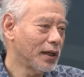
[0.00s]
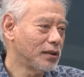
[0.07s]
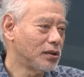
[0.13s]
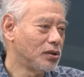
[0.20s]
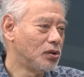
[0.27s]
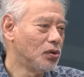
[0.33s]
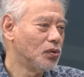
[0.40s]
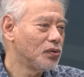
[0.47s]
I
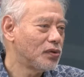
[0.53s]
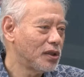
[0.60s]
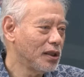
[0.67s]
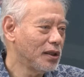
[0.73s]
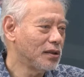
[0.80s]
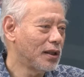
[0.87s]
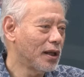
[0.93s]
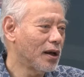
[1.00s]
don't
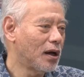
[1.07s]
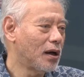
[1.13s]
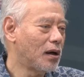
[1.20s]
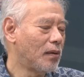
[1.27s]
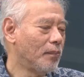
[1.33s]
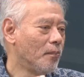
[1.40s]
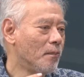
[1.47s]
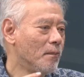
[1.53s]
think there
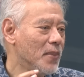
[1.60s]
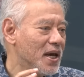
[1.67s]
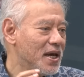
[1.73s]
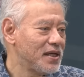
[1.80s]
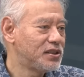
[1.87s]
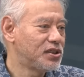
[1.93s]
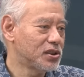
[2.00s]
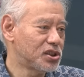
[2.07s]
are
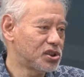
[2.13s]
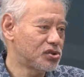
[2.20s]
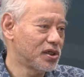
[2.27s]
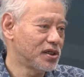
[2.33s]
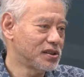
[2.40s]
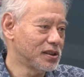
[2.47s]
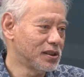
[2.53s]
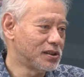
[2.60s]
major
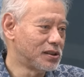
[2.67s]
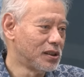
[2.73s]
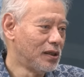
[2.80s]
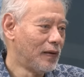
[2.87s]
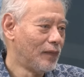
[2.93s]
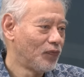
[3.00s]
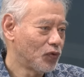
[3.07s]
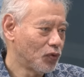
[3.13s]
stresses
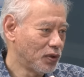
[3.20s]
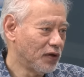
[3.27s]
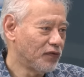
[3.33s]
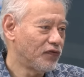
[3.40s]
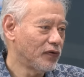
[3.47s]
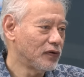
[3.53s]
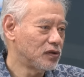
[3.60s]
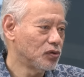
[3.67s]
to
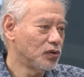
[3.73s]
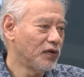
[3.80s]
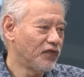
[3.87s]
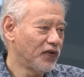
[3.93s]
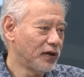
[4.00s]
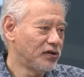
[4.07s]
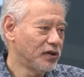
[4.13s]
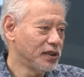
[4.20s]
the
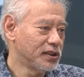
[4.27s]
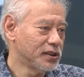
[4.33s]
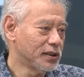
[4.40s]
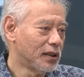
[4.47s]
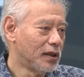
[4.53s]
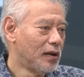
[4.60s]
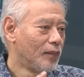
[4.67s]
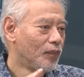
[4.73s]
federation.
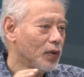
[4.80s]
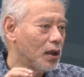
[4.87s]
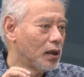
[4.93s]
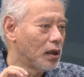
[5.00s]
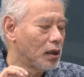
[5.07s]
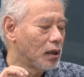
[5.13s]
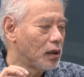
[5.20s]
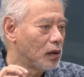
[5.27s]

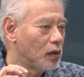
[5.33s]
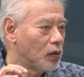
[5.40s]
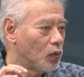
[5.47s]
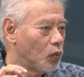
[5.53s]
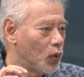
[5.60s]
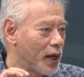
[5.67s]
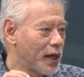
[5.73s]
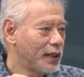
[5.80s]

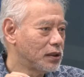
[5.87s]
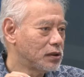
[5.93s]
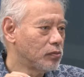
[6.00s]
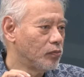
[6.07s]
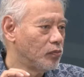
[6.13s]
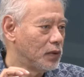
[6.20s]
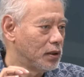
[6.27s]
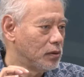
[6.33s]
Where
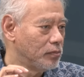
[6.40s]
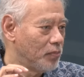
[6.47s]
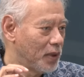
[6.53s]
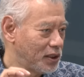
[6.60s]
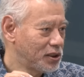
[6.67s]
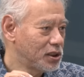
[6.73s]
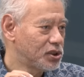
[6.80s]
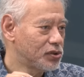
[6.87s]
the
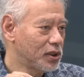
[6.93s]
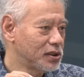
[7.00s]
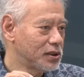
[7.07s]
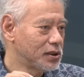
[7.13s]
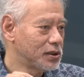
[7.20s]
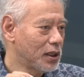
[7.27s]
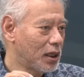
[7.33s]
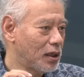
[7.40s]
major
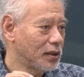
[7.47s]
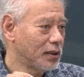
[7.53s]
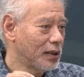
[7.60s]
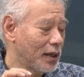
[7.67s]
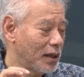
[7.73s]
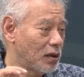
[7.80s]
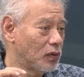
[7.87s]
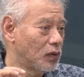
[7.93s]
stresses are
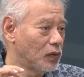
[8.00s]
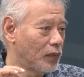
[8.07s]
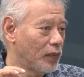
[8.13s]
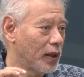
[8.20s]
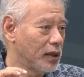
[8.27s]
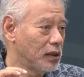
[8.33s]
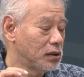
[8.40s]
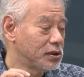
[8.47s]
now,
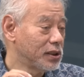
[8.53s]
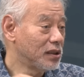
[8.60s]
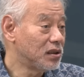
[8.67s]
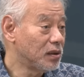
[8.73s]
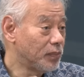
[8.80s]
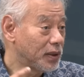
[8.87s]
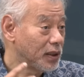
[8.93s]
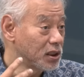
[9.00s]
and
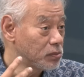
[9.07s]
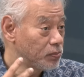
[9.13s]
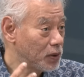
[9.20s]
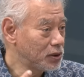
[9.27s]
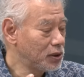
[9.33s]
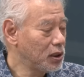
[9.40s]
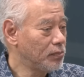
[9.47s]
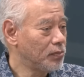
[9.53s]
sentiment,
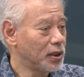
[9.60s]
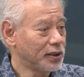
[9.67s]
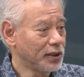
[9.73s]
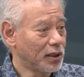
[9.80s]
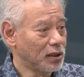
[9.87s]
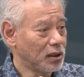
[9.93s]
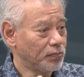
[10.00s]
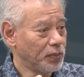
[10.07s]
especially among
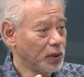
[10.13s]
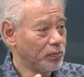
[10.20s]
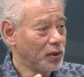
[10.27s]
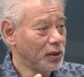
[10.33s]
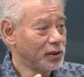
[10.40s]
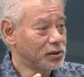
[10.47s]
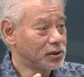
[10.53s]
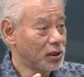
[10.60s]
younger
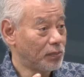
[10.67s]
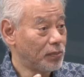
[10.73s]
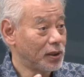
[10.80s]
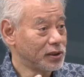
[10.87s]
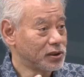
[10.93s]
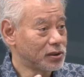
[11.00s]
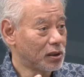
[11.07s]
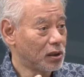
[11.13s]
people in Sabah
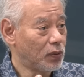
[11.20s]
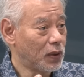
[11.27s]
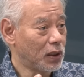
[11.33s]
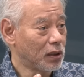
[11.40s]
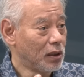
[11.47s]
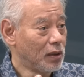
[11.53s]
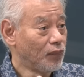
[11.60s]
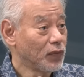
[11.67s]
and
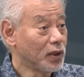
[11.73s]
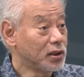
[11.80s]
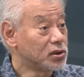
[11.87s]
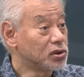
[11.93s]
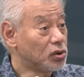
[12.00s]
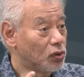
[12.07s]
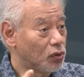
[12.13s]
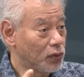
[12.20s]
Sarawak,
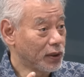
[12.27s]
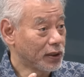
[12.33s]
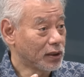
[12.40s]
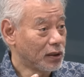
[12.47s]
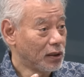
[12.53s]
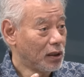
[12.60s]
is growing